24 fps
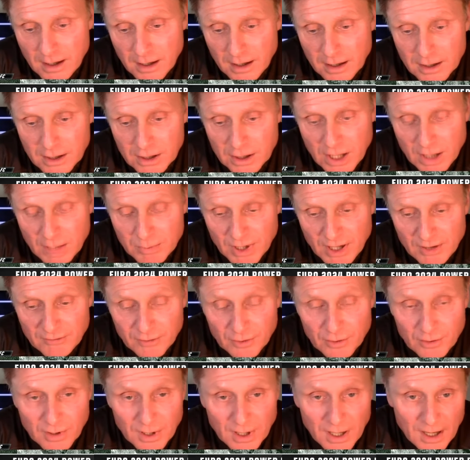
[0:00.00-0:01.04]
club
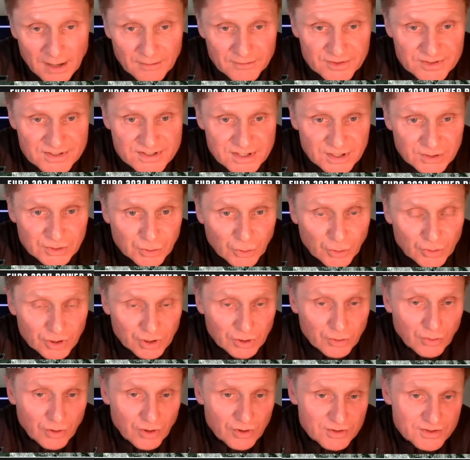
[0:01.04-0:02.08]
level. Obviously, Tony
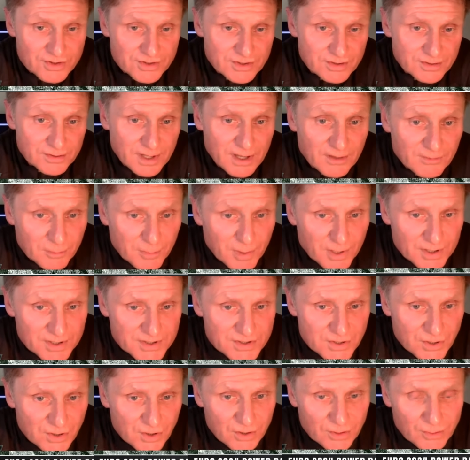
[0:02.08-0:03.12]
Cross, everybody
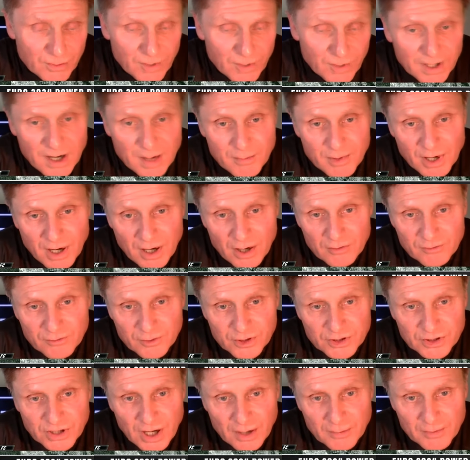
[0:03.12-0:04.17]
saw it, right? Coming out of
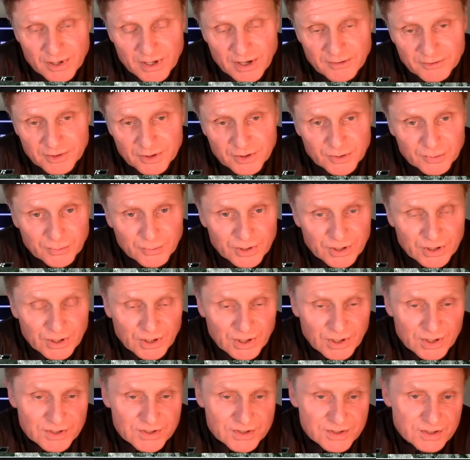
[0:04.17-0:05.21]
retirement after 3
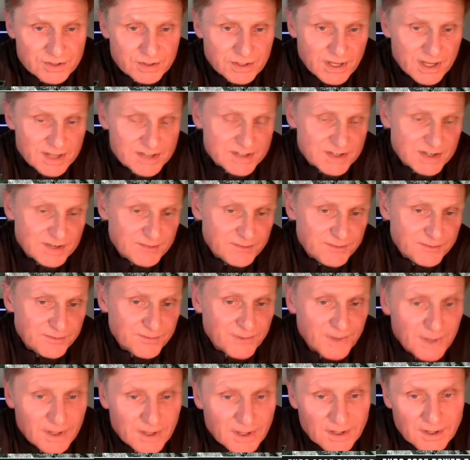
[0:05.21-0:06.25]
years, as if
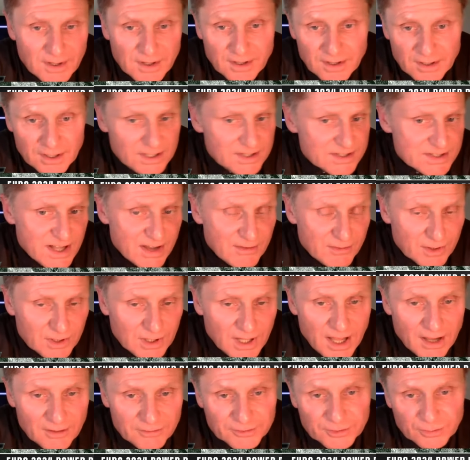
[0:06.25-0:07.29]
he's never
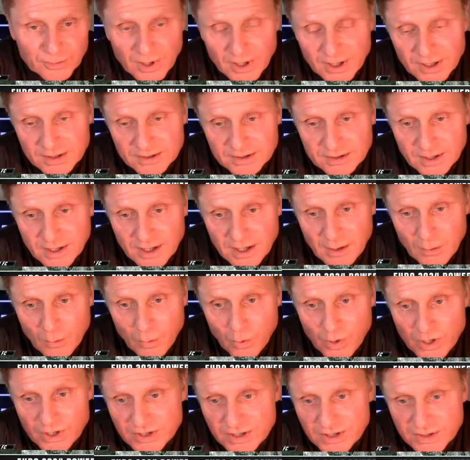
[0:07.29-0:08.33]
left, right?
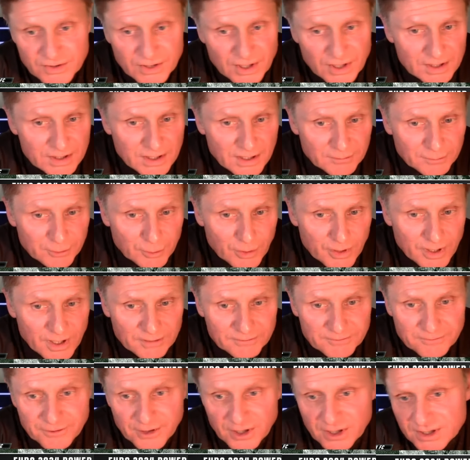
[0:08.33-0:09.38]
We didn't think that
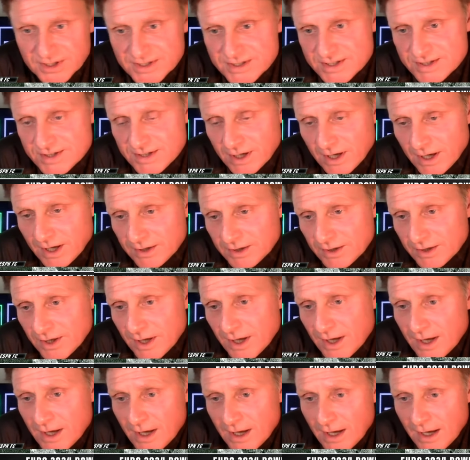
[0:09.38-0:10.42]
Florian Wirtz and
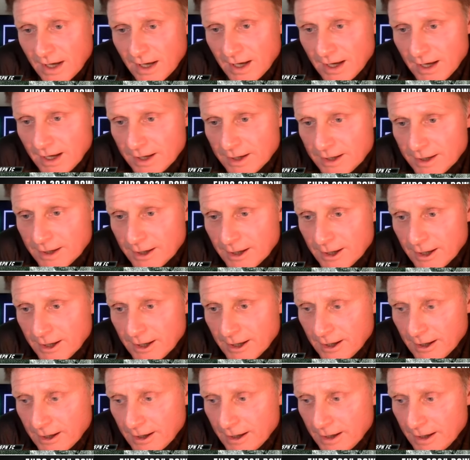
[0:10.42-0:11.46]

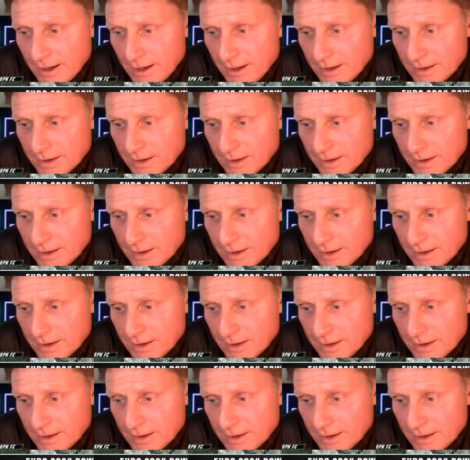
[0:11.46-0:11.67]
Jamal